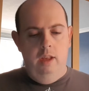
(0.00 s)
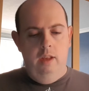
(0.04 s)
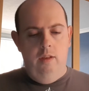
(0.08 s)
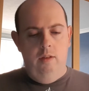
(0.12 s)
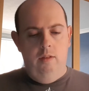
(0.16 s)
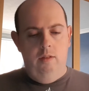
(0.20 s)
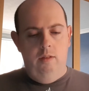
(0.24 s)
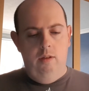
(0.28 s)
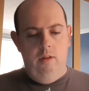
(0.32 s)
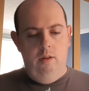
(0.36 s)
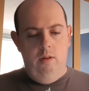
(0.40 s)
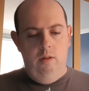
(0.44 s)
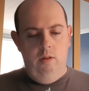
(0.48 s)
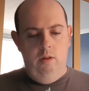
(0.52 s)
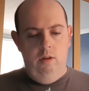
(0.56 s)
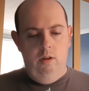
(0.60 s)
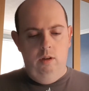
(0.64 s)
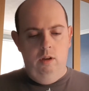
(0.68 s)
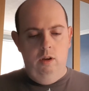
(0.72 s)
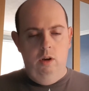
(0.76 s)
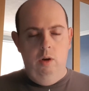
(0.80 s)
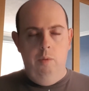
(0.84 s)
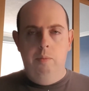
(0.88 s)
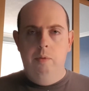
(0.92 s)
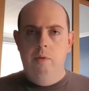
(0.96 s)
So,
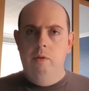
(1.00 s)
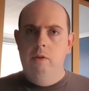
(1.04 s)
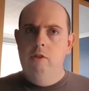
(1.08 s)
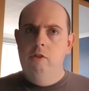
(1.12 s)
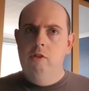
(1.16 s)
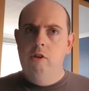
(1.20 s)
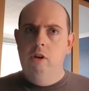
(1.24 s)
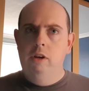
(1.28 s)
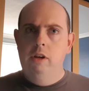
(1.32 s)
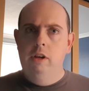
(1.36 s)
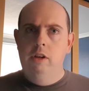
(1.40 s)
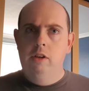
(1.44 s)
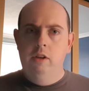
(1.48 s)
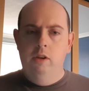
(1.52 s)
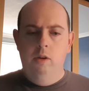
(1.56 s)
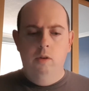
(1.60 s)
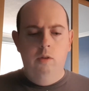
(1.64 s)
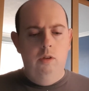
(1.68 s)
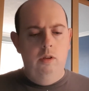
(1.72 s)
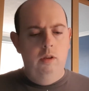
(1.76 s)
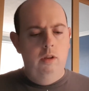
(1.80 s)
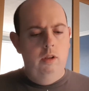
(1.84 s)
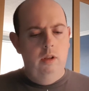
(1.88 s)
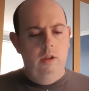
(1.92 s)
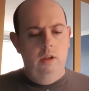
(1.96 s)
hope you're enjoying it,
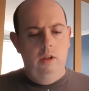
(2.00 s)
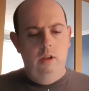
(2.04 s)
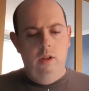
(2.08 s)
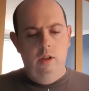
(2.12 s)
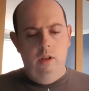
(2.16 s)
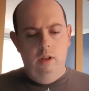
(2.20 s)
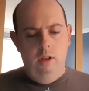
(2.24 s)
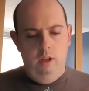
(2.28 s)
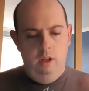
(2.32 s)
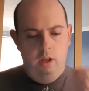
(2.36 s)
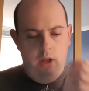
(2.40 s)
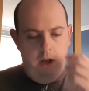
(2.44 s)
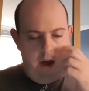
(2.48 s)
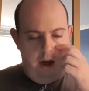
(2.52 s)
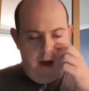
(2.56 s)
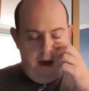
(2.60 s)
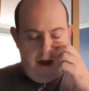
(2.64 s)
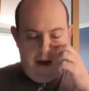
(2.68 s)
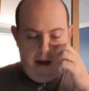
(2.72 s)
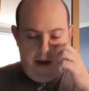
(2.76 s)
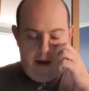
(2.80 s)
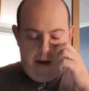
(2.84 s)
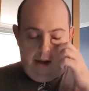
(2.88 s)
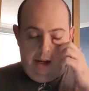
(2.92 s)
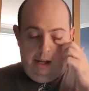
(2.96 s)
dude.
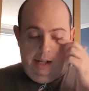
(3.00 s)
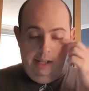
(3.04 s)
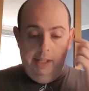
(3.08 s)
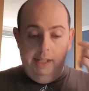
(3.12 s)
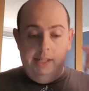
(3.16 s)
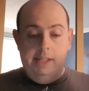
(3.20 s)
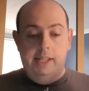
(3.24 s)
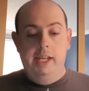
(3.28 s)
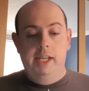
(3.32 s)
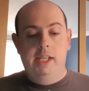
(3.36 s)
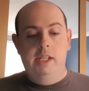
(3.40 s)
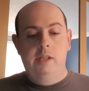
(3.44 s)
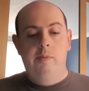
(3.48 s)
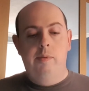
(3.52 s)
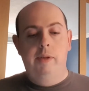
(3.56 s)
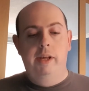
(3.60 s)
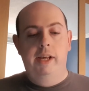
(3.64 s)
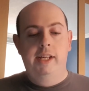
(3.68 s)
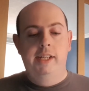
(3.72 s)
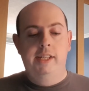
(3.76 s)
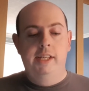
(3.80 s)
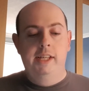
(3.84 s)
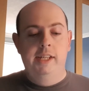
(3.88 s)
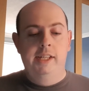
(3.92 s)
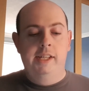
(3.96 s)
In sixth
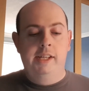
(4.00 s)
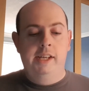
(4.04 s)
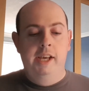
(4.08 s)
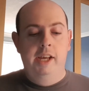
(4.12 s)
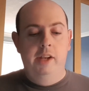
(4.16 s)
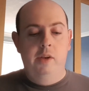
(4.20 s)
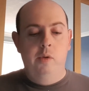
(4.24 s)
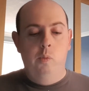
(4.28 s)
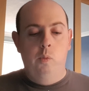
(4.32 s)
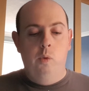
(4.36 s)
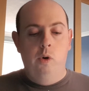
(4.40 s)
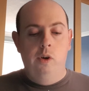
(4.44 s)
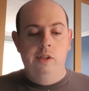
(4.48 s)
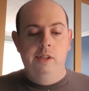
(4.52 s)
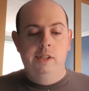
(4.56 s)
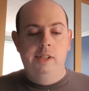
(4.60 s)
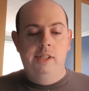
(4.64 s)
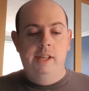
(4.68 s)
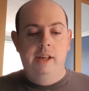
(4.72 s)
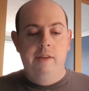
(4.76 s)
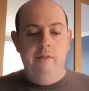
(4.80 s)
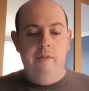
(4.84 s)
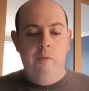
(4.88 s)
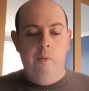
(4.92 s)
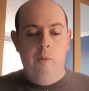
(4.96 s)
place is Kit One
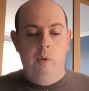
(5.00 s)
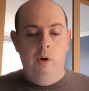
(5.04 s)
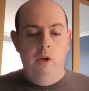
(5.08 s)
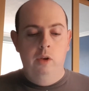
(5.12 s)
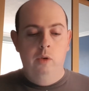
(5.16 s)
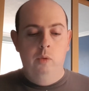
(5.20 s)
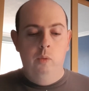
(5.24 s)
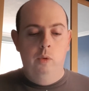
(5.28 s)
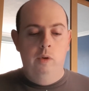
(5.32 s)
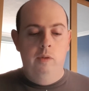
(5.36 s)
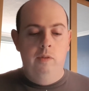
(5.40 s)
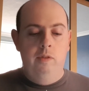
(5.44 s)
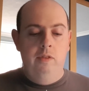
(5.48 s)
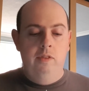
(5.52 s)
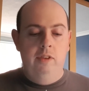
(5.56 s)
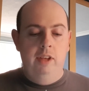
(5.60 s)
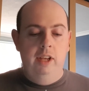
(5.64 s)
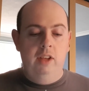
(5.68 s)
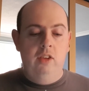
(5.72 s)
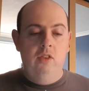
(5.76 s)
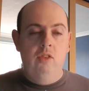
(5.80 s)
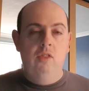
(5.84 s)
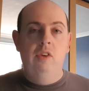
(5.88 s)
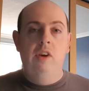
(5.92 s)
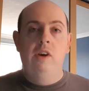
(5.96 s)
Seven One with
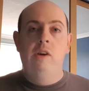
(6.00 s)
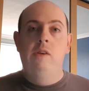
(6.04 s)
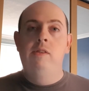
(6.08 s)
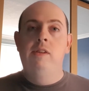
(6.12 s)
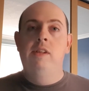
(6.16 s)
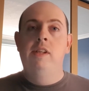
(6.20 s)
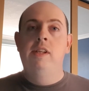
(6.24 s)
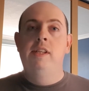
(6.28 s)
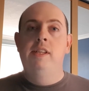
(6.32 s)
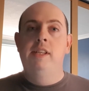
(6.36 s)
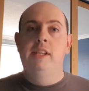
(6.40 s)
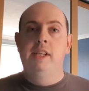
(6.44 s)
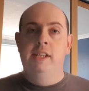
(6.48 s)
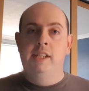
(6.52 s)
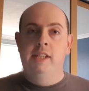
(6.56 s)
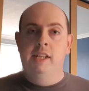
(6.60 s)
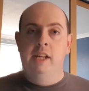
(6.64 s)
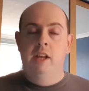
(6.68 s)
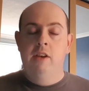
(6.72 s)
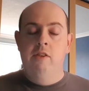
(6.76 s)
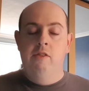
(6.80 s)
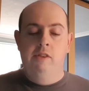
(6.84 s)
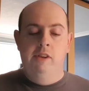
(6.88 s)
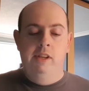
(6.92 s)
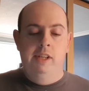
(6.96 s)
six thousand six
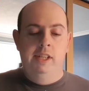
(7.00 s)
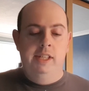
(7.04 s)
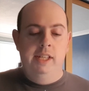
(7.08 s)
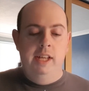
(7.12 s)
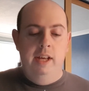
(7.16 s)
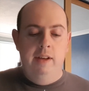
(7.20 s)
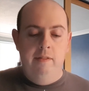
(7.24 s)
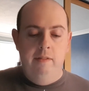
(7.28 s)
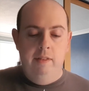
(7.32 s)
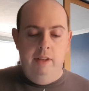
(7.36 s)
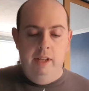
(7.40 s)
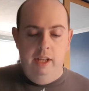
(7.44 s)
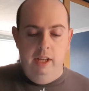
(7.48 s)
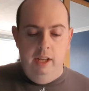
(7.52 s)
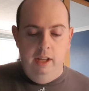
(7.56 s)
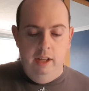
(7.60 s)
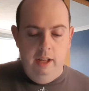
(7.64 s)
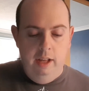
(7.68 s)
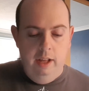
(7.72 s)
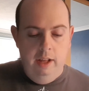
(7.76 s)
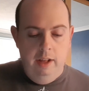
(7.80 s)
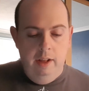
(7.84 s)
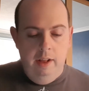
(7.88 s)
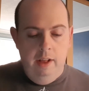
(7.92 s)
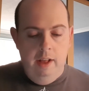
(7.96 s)
hundred and seventy.
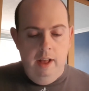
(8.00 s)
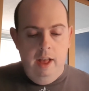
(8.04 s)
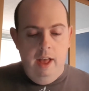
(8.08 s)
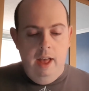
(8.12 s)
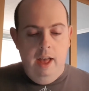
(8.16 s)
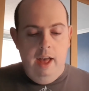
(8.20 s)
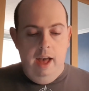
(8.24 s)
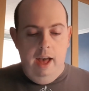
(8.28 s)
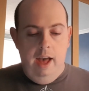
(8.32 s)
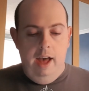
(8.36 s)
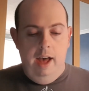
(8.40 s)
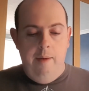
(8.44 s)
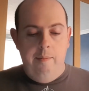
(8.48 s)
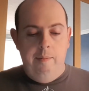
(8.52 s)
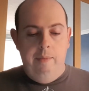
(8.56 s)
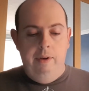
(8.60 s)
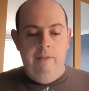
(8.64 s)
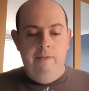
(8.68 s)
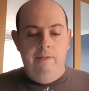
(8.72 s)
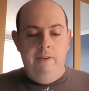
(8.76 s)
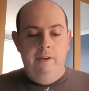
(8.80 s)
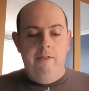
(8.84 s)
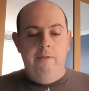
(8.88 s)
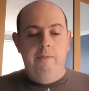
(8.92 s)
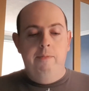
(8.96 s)
Um, in
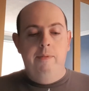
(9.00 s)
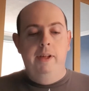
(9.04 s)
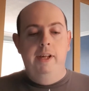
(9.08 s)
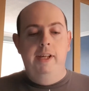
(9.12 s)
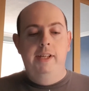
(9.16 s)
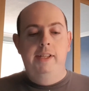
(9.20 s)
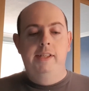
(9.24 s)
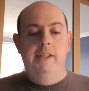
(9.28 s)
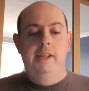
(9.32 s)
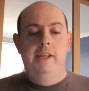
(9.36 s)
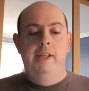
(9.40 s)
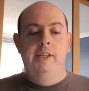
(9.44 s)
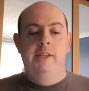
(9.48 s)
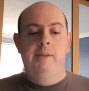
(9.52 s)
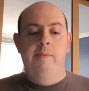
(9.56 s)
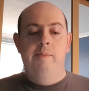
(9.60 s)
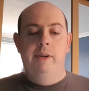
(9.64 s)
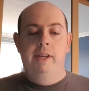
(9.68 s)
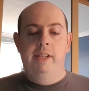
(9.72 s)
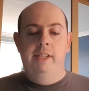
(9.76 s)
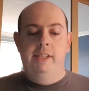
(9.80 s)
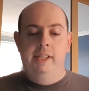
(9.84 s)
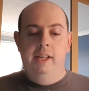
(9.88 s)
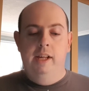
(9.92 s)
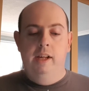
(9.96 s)
fifth place is
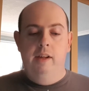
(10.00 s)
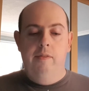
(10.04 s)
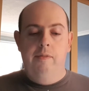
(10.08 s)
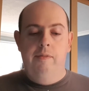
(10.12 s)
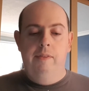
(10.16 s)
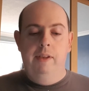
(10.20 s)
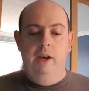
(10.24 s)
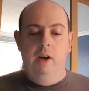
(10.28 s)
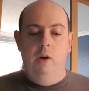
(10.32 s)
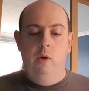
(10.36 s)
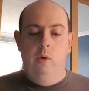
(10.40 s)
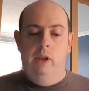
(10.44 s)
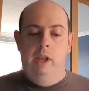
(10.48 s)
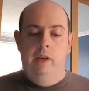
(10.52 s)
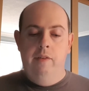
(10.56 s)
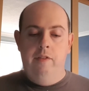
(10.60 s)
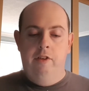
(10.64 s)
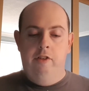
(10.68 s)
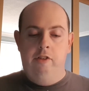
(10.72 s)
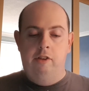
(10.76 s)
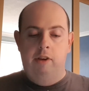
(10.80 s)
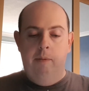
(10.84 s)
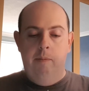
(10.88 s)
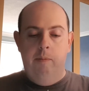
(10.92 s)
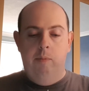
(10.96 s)
myself now another
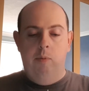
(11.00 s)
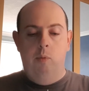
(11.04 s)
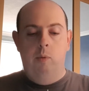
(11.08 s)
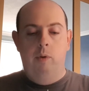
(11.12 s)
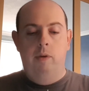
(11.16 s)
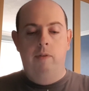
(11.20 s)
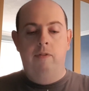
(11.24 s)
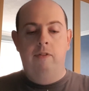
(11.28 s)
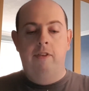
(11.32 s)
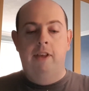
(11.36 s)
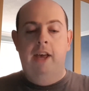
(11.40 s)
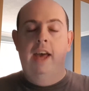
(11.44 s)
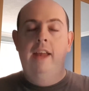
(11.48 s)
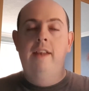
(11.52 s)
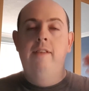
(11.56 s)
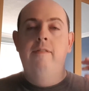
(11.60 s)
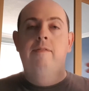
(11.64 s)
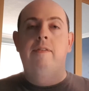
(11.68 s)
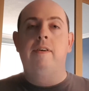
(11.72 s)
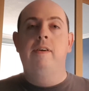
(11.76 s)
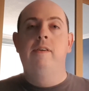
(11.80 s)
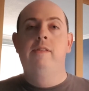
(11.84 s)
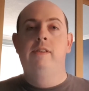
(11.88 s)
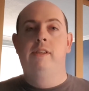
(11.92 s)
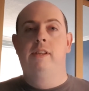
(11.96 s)
jump with ten
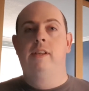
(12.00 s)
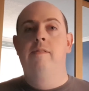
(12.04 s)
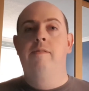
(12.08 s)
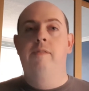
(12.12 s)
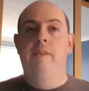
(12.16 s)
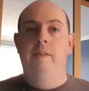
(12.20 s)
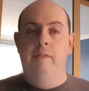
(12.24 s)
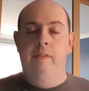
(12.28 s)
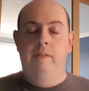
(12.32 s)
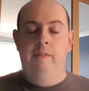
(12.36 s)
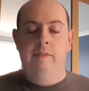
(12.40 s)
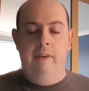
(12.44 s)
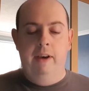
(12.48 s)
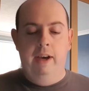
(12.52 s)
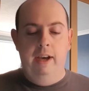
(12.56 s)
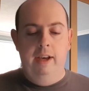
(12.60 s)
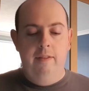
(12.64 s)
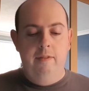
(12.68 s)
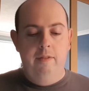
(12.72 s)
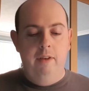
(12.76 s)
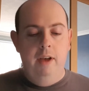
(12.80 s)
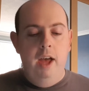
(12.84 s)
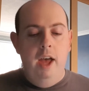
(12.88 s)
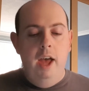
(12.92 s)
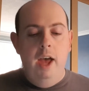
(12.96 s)
thousand fifty
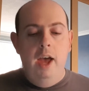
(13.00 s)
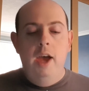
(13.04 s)
five.